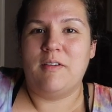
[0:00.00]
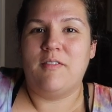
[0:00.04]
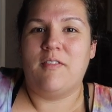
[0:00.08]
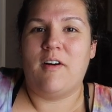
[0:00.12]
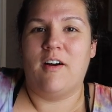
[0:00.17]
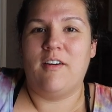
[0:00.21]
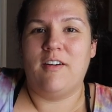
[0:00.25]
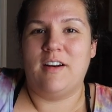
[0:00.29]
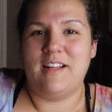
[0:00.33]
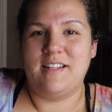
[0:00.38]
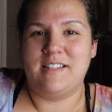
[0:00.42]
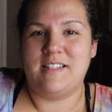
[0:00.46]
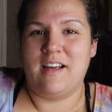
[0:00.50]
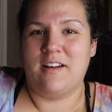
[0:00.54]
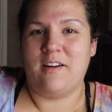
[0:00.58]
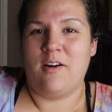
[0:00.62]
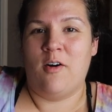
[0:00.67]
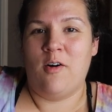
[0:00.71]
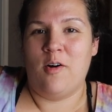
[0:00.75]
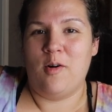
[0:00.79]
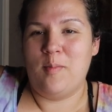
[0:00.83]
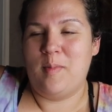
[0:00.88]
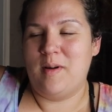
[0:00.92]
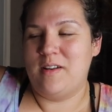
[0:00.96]
We've already done a
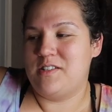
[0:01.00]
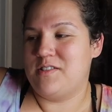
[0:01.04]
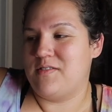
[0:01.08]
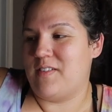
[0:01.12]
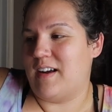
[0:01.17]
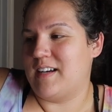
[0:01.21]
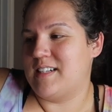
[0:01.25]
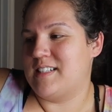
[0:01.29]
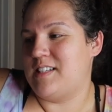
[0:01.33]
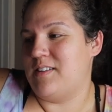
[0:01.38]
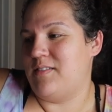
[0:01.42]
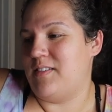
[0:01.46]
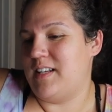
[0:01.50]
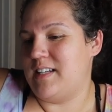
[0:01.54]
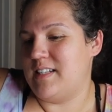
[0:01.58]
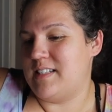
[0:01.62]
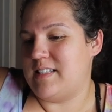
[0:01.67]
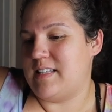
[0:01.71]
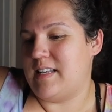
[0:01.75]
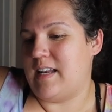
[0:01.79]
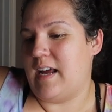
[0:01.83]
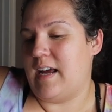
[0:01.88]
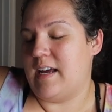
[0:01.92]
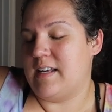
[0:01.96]
whole bunch of
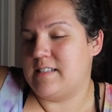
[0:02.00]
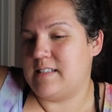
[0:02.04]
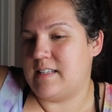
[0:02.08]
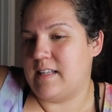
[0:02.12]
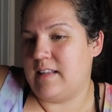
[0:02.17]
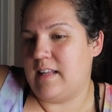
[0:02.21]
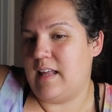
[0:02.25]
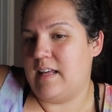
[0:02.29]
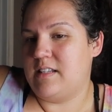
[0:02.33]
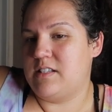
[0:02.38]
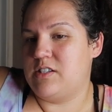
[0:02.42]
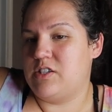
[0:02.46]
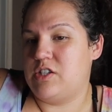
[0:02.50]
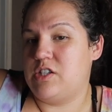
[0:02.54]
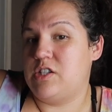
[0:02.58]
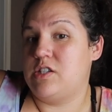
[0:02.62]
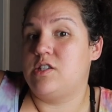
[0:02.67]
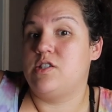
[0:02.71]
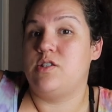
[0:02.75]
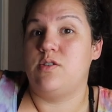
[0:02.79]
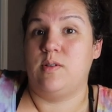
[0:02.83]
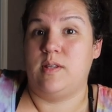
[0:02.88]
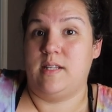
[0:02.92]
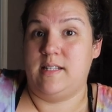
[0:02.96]
activities today. I said, let's
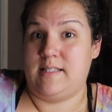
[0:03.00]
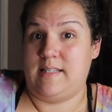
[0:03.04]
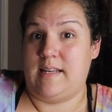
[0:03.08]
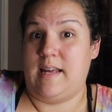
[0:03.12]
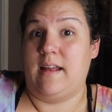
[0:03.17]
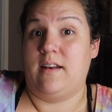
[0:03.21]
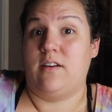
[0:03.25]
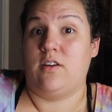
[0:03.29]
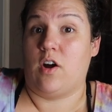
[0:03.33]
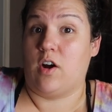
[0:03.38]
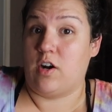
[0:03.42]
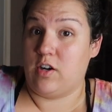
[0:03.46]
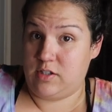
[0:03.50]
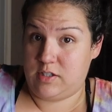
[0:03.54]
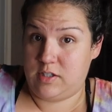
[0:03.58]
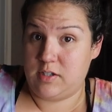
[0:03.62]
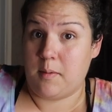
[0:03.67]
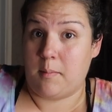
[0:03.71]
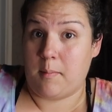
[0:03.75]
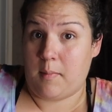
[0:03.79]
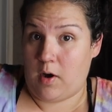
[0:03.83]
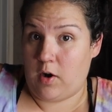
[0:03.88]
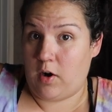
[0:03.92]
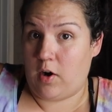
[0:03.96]
just do the sand art
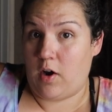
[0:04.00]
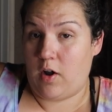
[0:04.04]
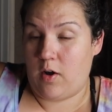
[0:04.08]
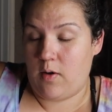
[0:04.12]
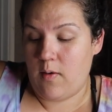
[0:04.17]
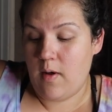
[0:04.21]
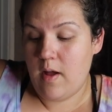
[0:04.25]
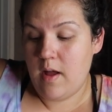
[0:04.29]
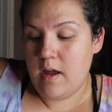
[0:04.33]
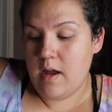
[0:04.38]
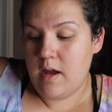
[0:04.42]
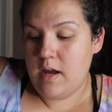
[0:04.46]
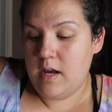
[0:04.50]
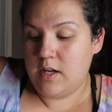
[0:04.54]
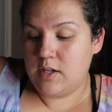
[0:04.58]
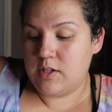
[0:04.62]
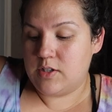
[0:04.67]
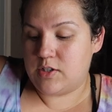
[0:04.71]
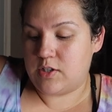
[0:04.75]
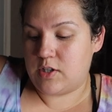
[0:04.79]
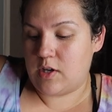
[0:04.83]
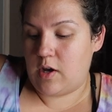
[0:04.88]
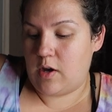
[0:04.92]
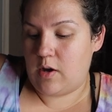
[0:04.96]
tomorrow.
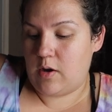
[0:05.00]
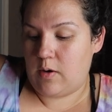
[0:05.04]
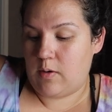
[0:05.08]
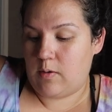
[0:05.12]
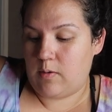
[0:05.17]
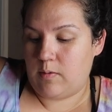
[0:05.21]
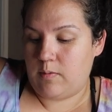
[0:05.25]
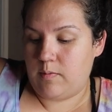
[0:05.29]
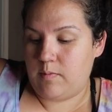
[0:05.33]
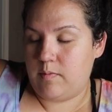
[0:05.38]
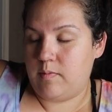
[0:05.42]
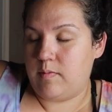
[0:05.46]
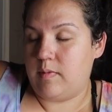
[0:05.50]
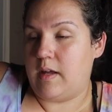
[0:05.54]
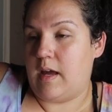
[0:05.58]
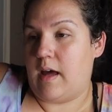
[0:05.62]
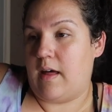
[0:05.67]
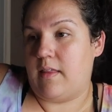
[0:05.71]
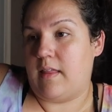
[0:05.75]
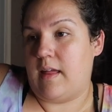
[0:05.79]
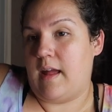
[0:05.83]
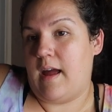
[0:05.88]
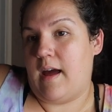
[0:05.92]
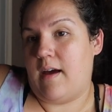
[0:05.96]
So
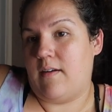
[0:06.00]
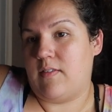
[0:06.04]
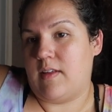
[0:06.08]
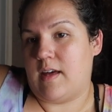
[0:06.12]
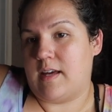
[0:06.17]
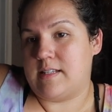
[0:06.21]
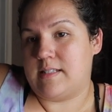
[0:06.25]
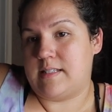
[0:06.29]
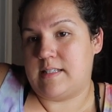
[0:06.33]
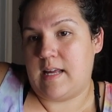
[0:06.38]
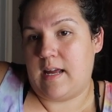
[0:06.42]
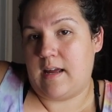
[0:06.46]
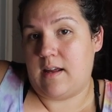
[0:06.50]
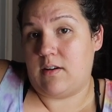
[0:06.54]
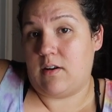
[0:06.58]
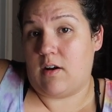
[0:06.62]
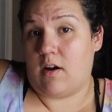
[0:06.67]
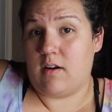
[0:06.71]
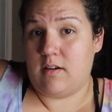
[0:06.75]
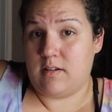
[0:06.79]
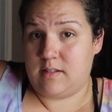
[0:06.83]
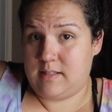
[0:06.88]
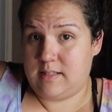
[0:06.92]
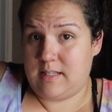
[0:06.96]
yeah, they have that sand
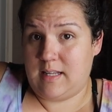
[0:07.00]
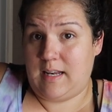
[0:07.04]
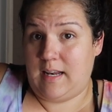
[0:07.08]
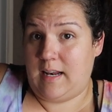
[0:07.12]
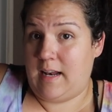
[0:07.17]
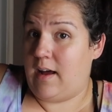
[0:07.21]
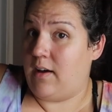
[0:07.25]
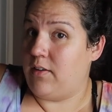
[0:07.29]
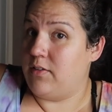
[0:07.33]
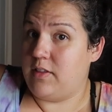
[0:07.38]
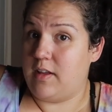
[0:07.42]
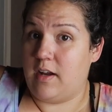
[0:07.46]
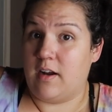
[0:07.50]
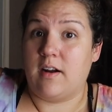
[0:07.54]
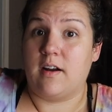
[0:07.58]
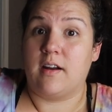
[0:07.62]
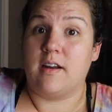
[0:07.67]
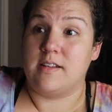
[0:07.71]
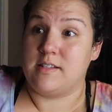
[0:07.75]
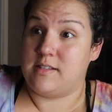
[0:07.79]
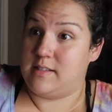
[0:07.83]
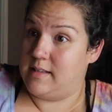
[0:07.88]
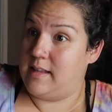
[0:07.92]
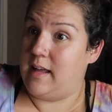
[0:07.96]
art sitting out there
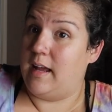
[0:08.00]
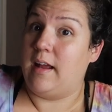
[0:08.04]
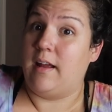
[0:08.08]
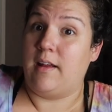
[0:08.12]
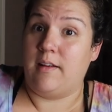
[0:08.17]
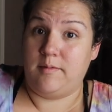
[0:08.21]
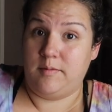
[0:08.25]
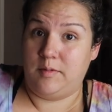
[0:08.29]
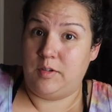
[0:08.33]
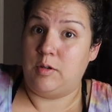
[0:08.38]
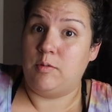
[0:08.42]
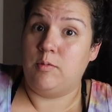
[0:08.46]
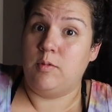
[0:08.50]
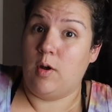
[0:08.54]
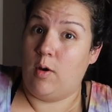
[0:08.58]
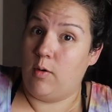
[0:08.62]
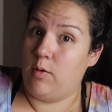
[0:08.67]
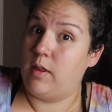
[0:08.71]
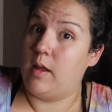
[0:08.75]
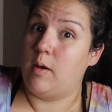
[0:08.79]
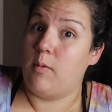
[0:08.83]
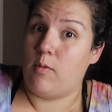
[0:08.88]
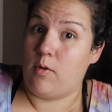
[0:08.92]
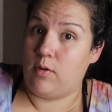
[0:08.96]
because they, you
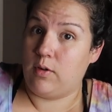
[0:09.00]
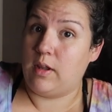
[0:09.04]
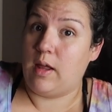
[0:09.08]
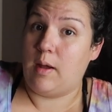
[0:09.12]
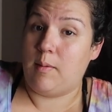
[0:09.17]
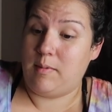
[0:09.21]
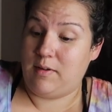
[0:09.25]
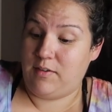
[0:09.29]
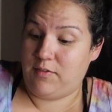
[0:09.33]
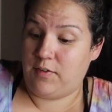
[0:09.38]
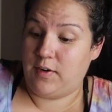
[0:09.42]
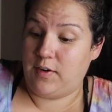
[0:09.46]
know they won't let me